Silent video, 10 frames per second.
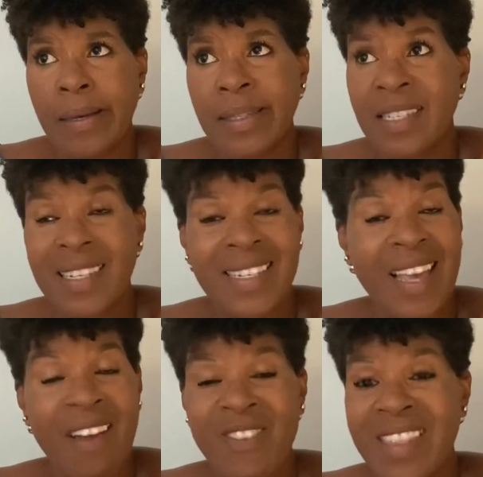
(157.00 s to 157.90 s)
just
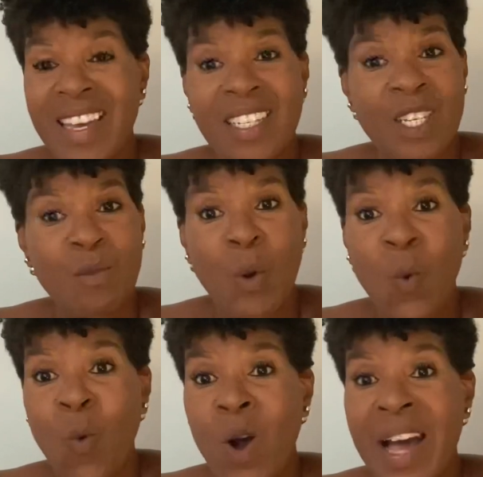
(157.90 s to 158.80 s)
everything. It's just
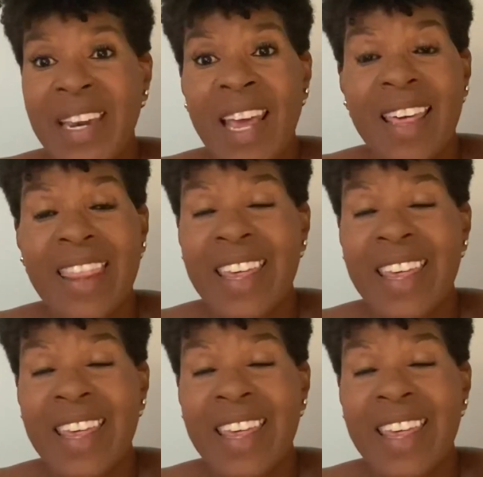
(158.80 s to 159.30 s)
been one